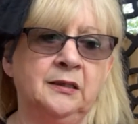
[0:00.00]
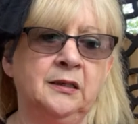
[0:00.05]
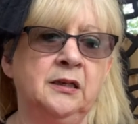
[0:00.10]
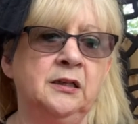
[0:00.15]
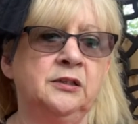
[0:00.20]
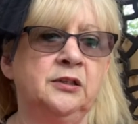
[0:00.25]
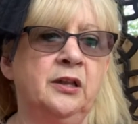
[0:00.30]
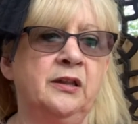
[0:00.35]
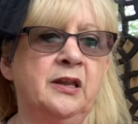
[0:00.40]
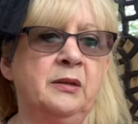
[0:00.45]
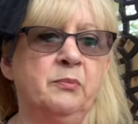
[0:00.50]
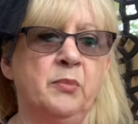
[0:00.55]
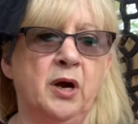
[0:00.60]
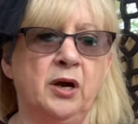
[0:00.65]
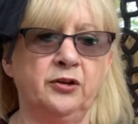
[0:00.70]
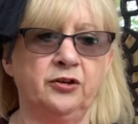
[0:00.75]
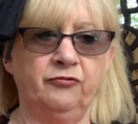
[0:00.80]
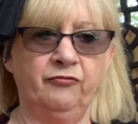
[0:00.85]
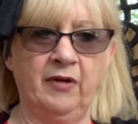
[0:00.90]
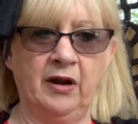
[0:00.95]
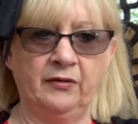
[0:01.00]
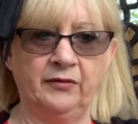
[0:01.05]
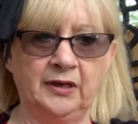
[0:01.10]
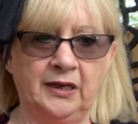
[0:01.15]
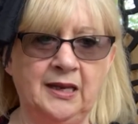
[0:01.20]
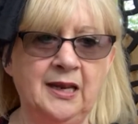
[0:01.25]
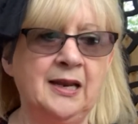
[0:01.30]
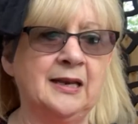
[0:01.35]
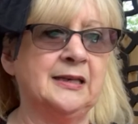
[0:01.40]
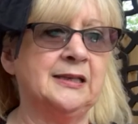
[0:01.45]
So they marched round
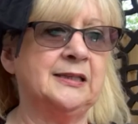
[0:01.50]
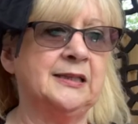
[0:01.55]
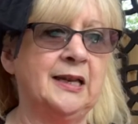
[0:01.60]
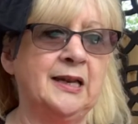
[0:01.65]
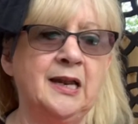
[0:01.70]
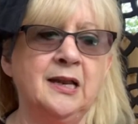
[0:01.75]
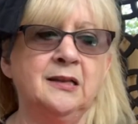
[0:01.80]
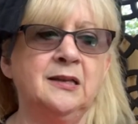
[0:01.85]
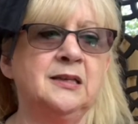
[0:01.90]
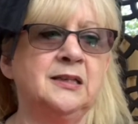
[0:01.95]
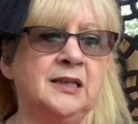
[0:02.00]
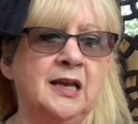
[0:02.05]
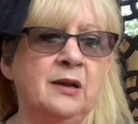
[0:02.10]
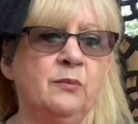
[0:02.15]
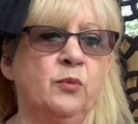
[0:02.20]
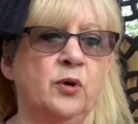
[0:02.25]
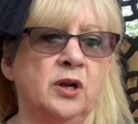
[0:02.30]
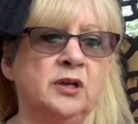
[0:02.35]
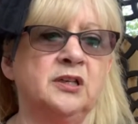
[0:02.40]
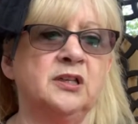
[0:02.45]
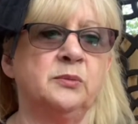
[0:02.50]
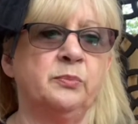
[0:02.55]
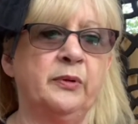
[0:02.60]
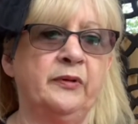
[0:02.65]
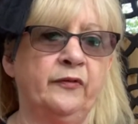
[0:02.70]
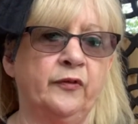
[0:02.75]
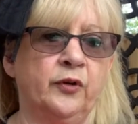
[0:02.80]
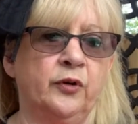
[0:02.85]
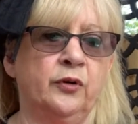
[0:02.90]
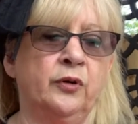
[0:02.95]
again, singing the same words as
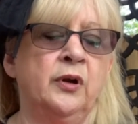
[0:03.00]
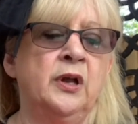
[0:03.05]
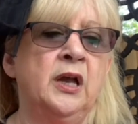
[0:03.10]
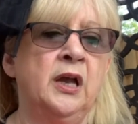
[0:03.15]
before,